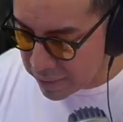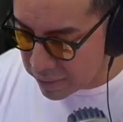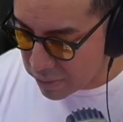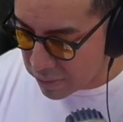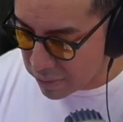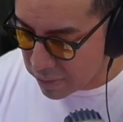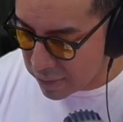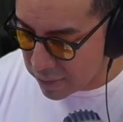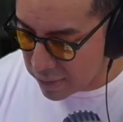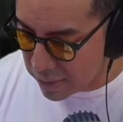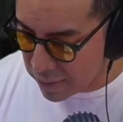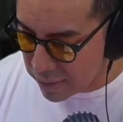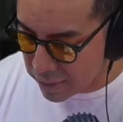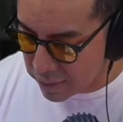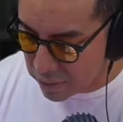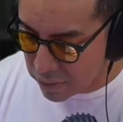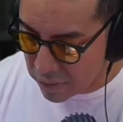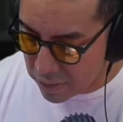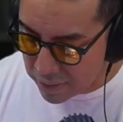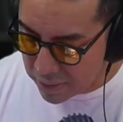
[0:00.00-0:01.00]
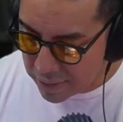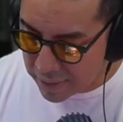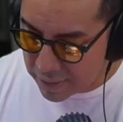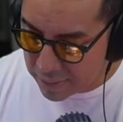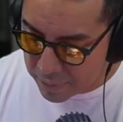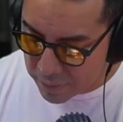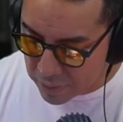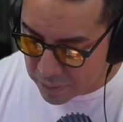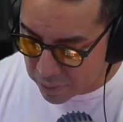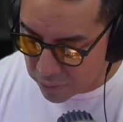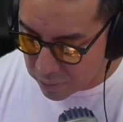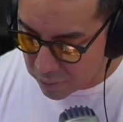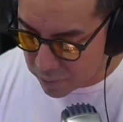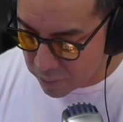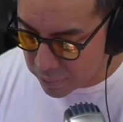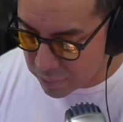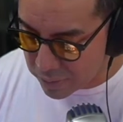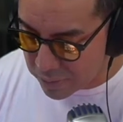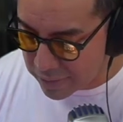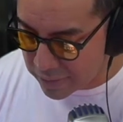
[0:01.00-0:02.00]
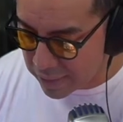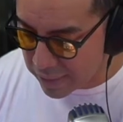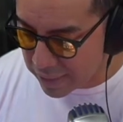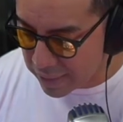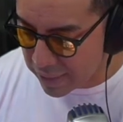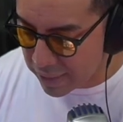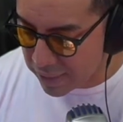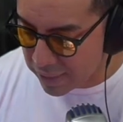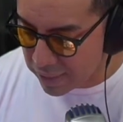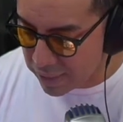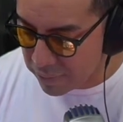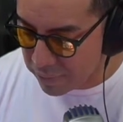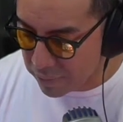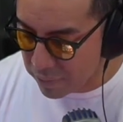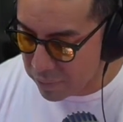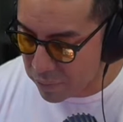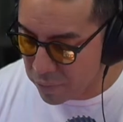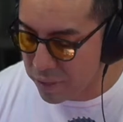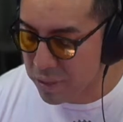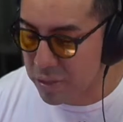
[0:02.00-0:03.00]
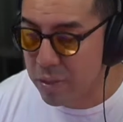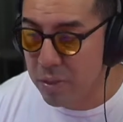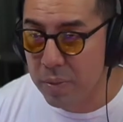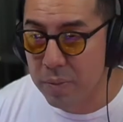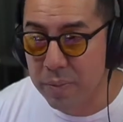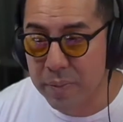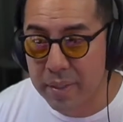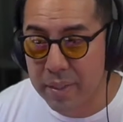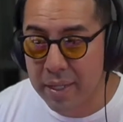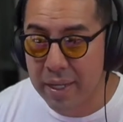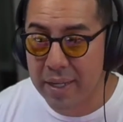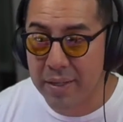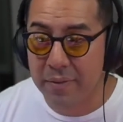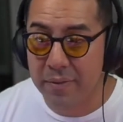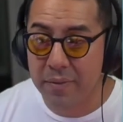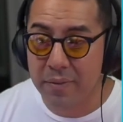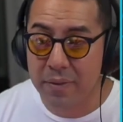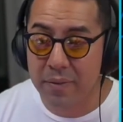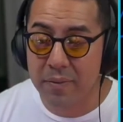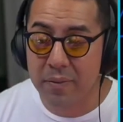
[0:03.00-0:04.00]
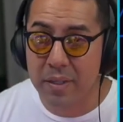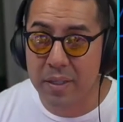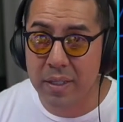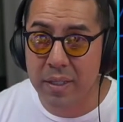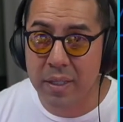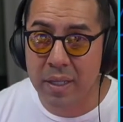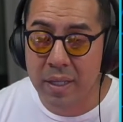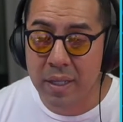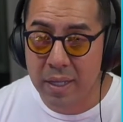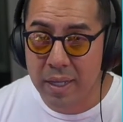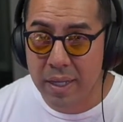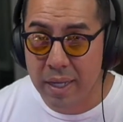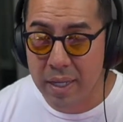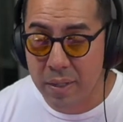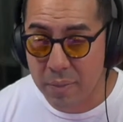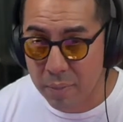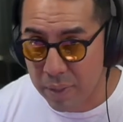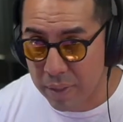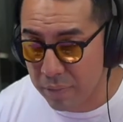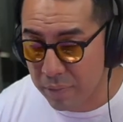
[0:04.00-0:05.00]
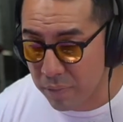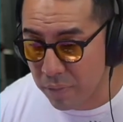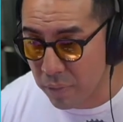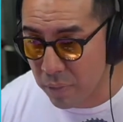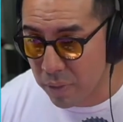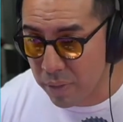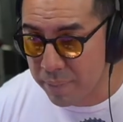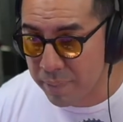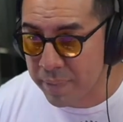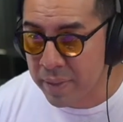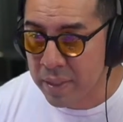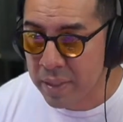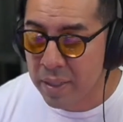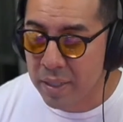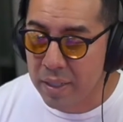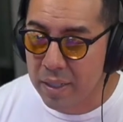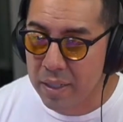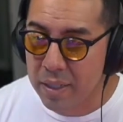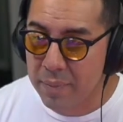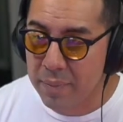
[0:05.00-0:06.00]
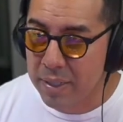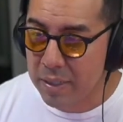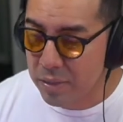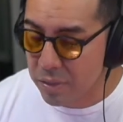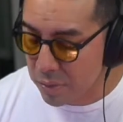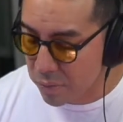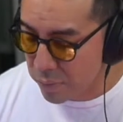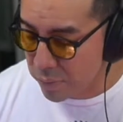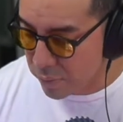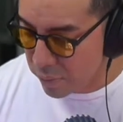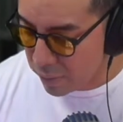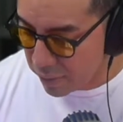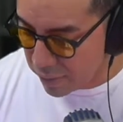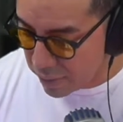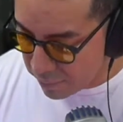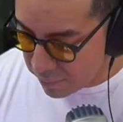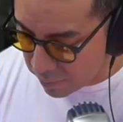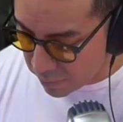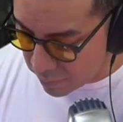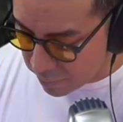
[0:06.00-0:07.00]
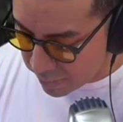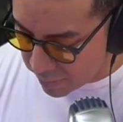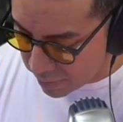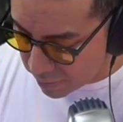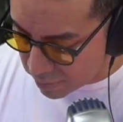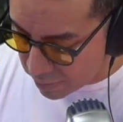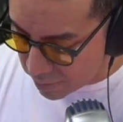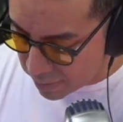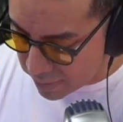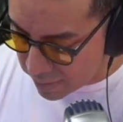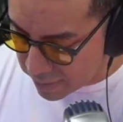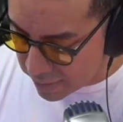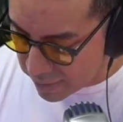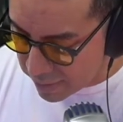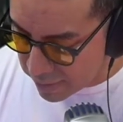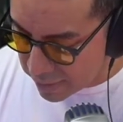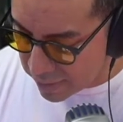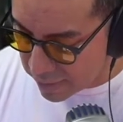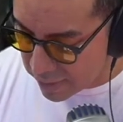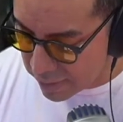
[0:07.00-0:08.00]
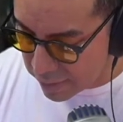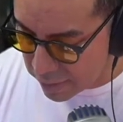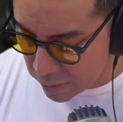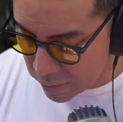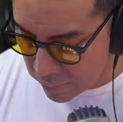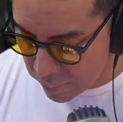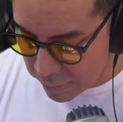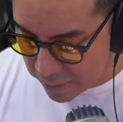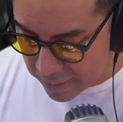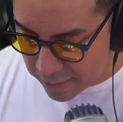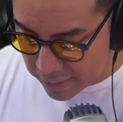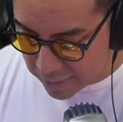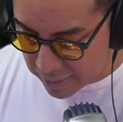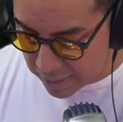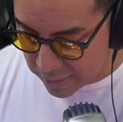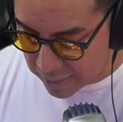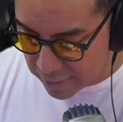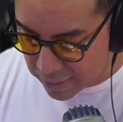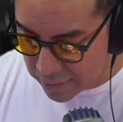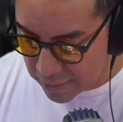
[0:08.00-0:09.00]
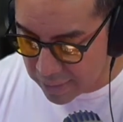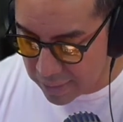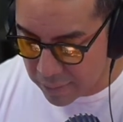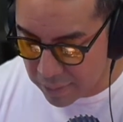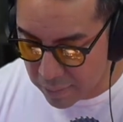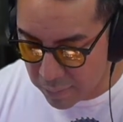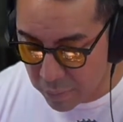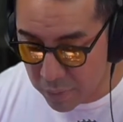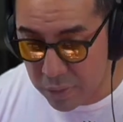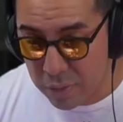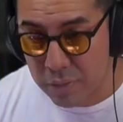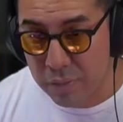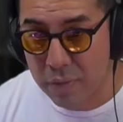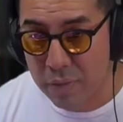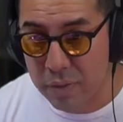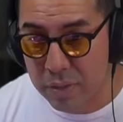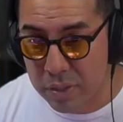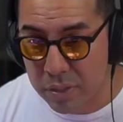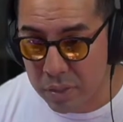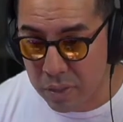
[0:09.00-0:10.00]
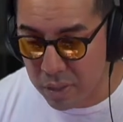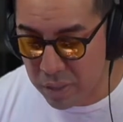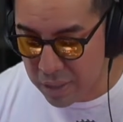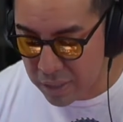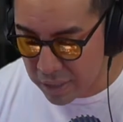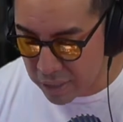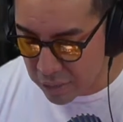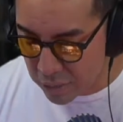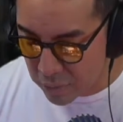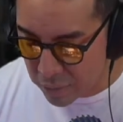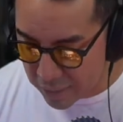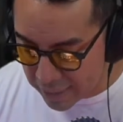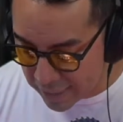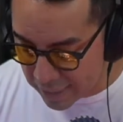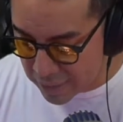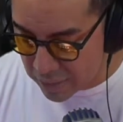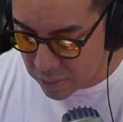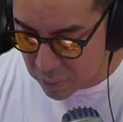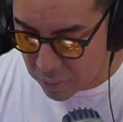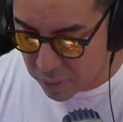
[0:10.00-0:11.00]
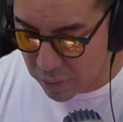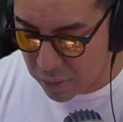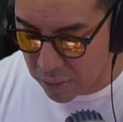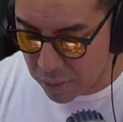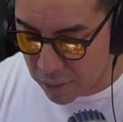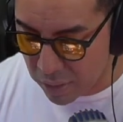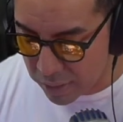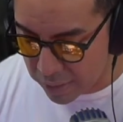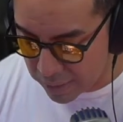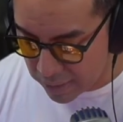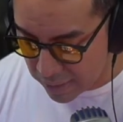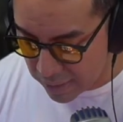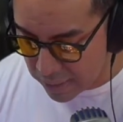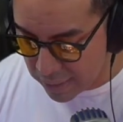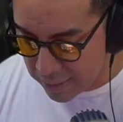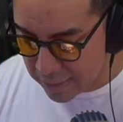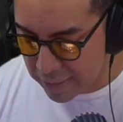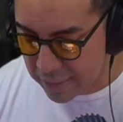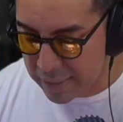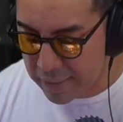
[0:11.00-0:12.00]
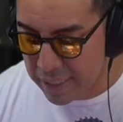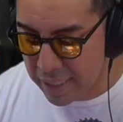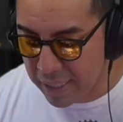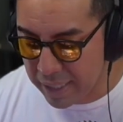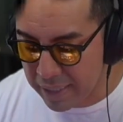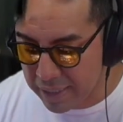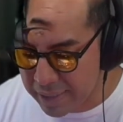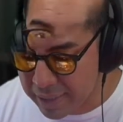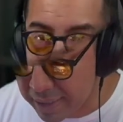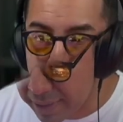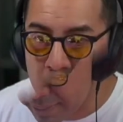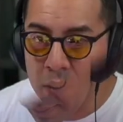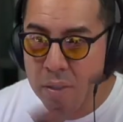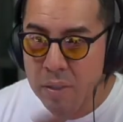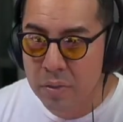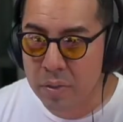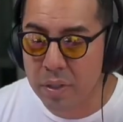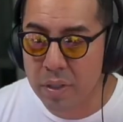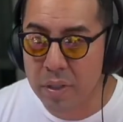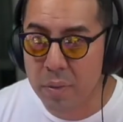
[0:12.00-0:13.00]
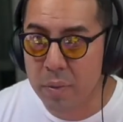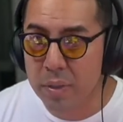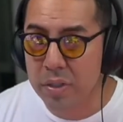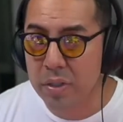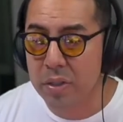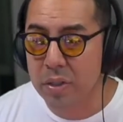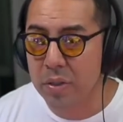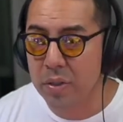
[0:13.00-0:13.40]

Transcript: Guardian, Mr. Incredible, is sitting at level 42 at a 50 at a rank 4. As you level up the Guardian, you basically, when you're first starting, you get to unlock these talents. So here I want to show